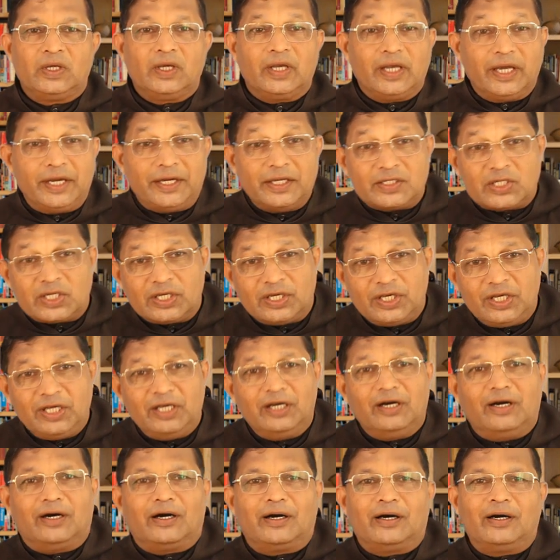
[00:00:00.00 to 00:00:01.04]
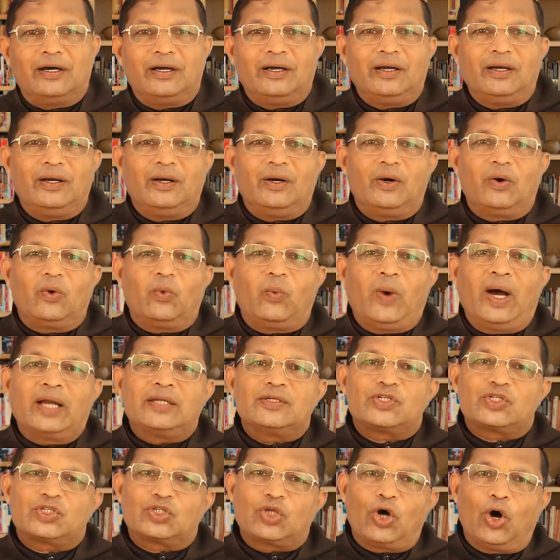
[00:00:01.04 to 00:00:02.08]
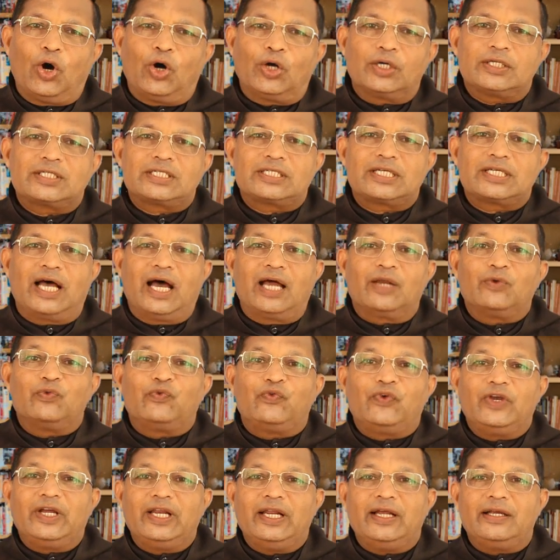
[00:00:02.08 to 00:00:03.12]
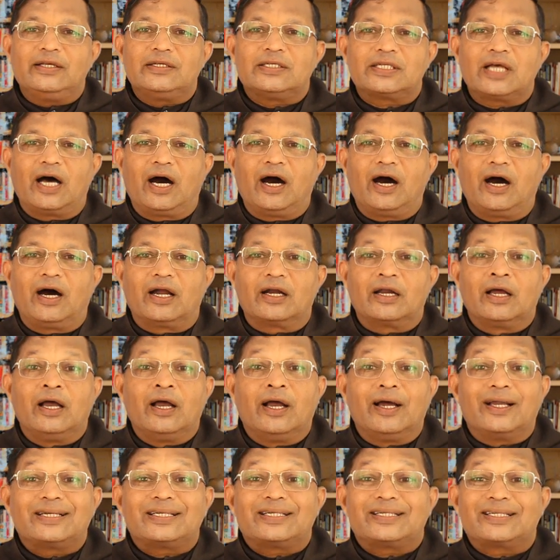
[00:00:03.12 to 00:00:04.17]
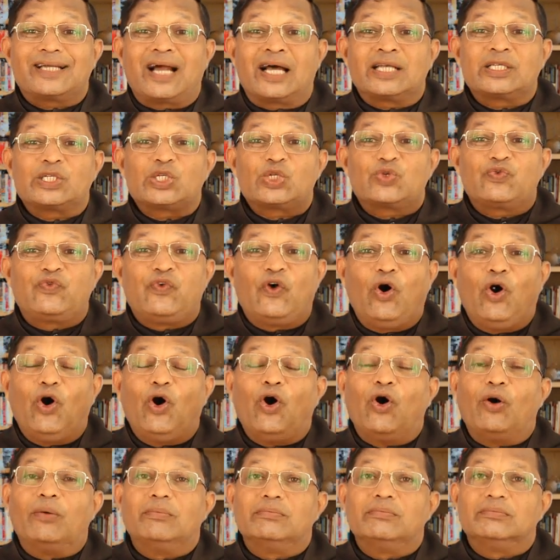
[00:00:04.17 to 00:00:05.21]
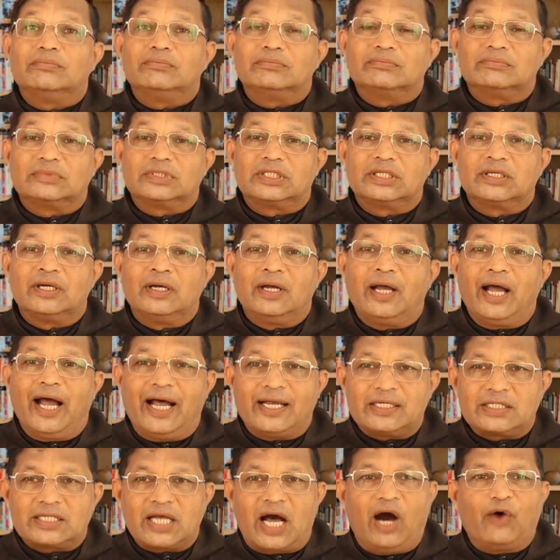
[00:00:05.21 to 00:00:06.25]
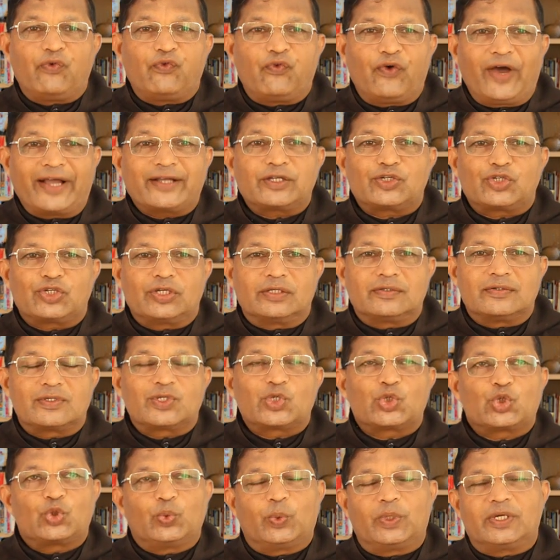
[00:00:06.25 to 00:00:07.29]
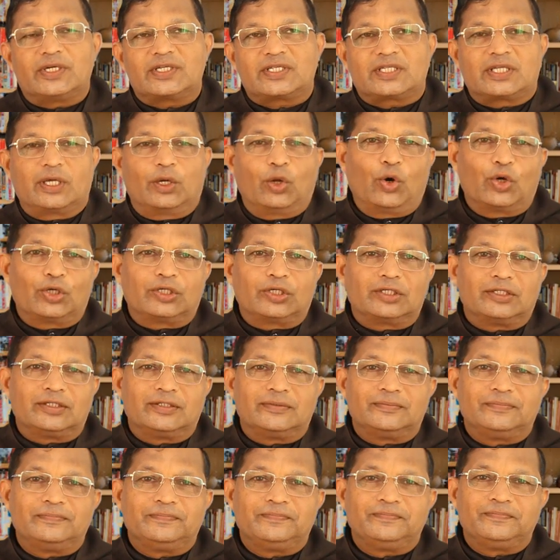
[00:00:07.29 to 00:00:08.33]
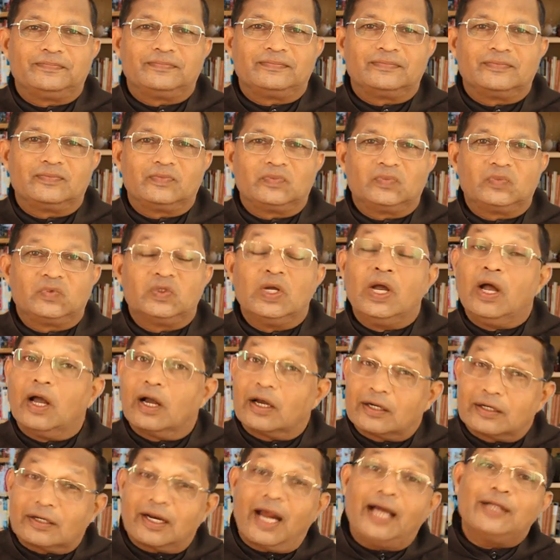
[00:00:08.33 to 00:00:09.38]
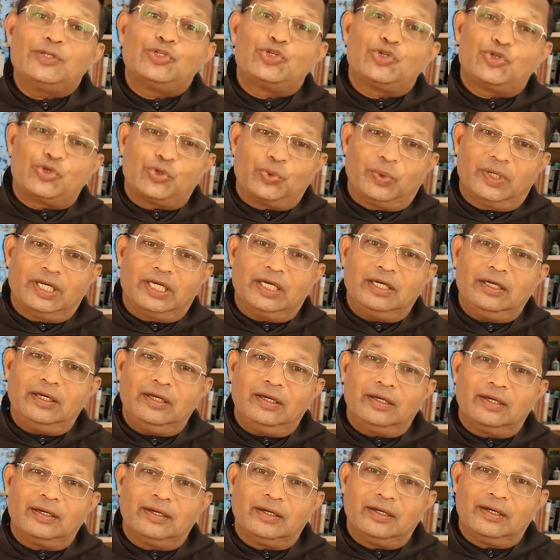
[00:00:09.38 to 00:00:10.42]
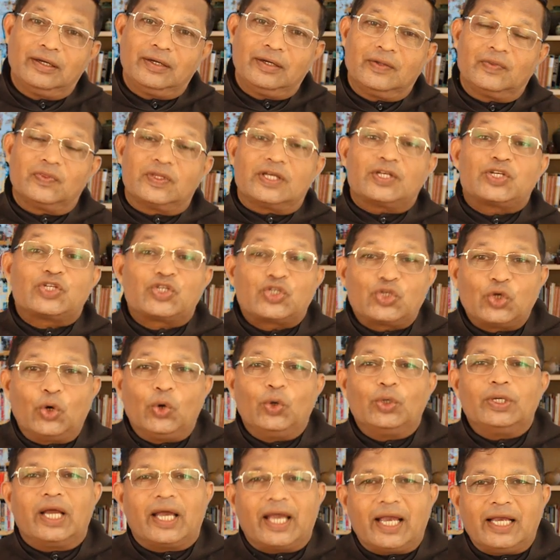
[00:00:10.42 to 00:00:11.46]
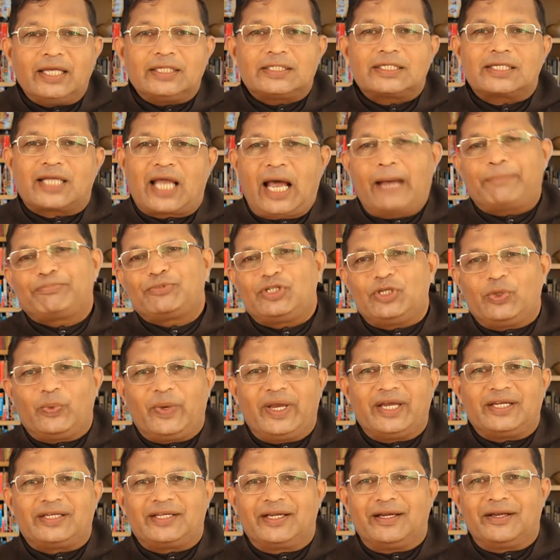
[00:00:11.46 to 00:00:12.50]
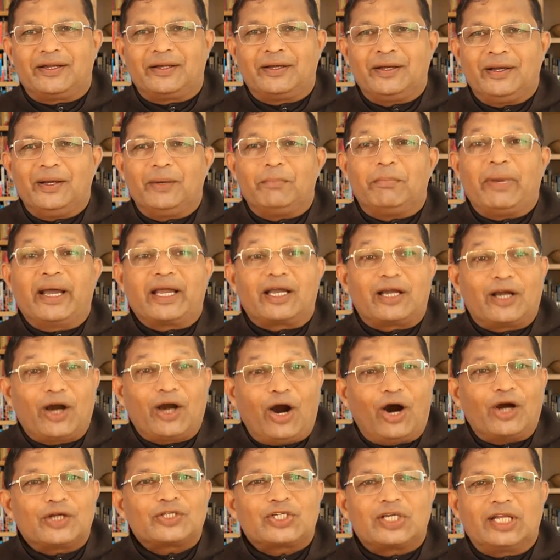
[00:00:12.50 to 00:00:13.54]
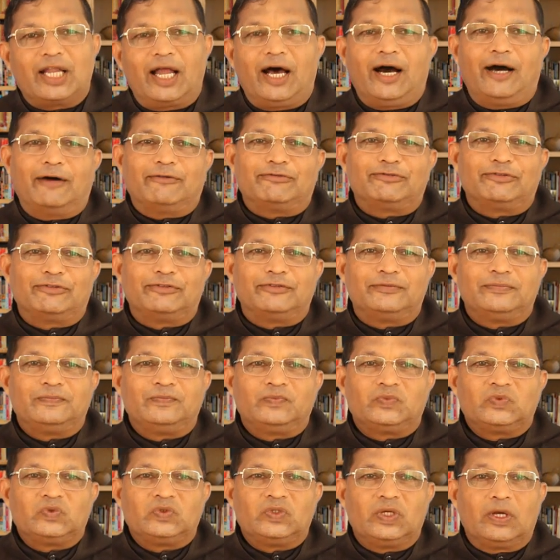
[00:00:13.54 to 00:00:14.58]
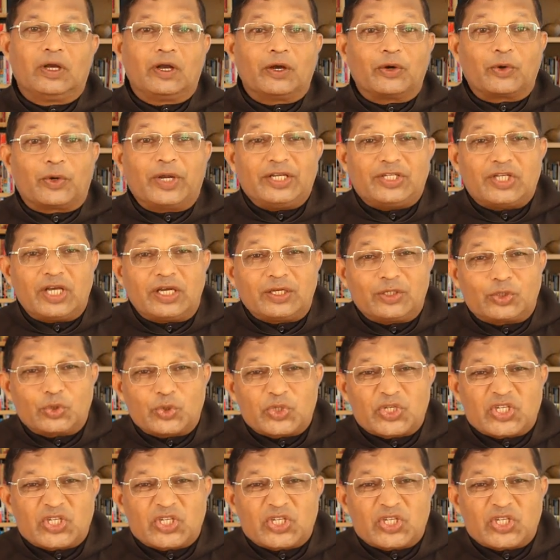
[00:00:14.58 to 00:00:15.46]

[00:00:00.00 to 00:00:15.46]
It is here one's thoughts and feelings are transformed as affections towards the Lord. Gradually, the soul is captivated by God's love, reaching to